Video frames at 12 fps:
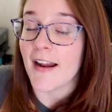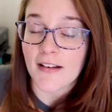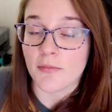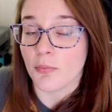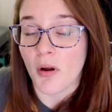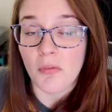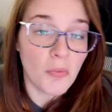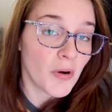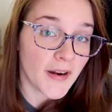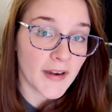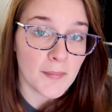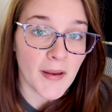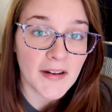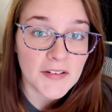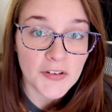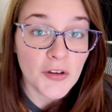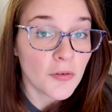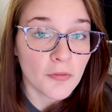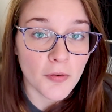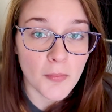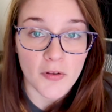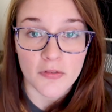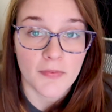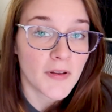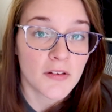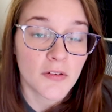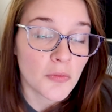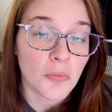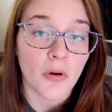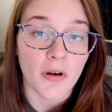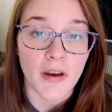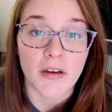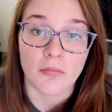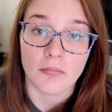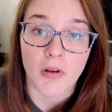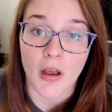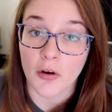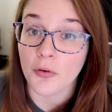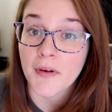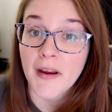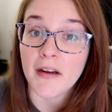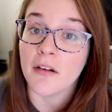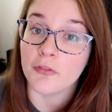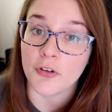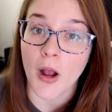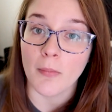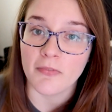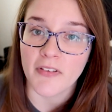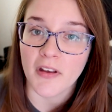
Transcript: that's what we're getting paid to do for most of us who are in a creative job